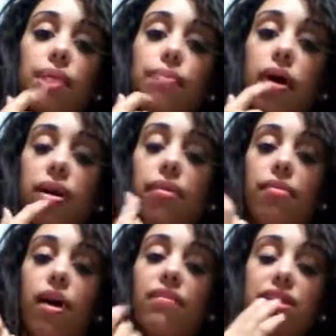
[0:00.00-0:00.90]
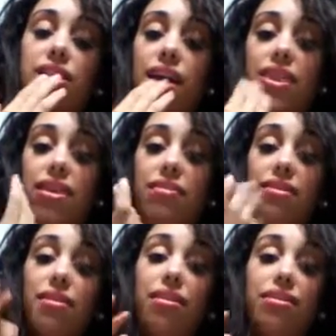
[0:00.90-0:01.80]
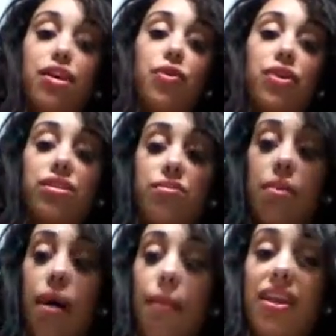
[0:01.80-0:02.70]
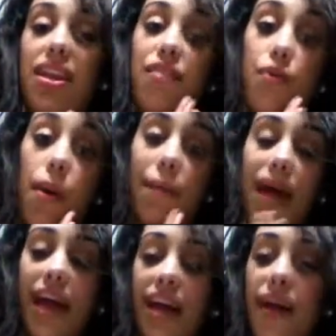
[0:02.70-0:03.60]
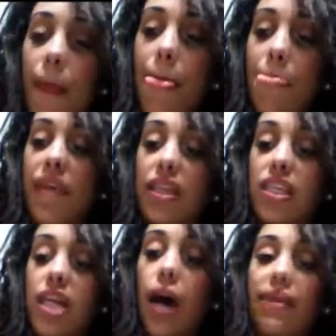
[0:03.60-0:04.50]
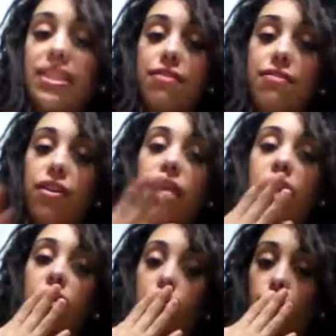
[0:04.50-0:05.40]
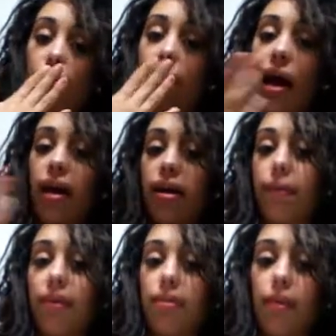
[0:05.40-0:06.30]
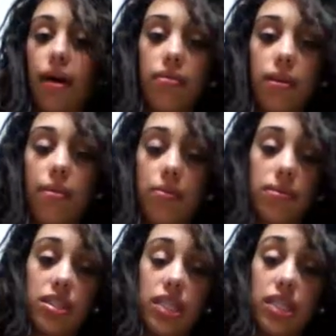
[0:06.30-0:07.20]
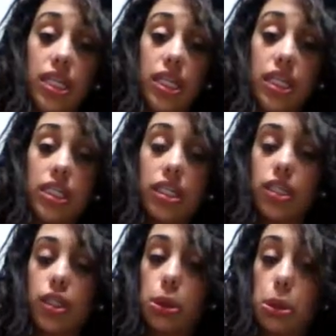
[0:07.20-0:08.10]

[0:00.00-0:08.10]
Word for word: the bottom, obviously, I think, according to my mom, it never went back. The top, I did feel like it went back, but the bottom, my mom says it didn't.